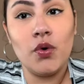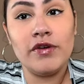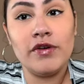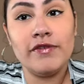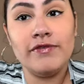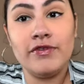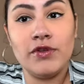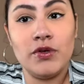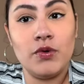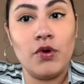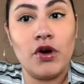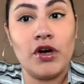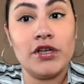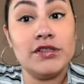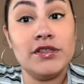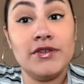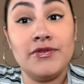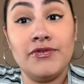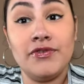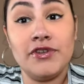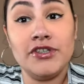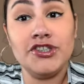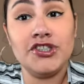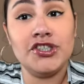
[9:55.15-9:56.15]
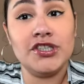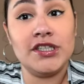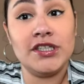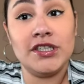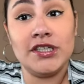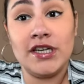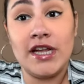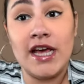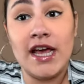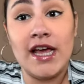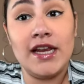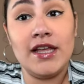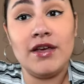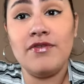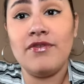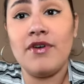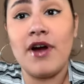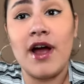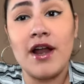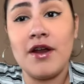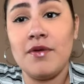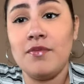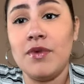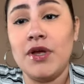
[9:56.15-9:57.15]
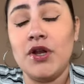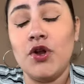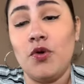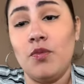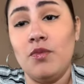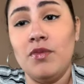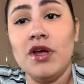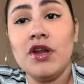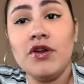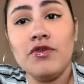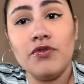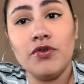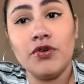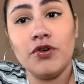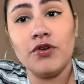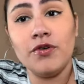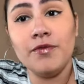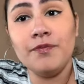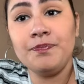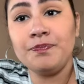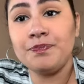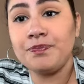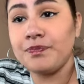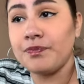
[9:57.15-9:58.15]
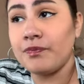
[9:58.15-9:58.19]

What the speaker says: if you are deficient in any vitamin or mineral.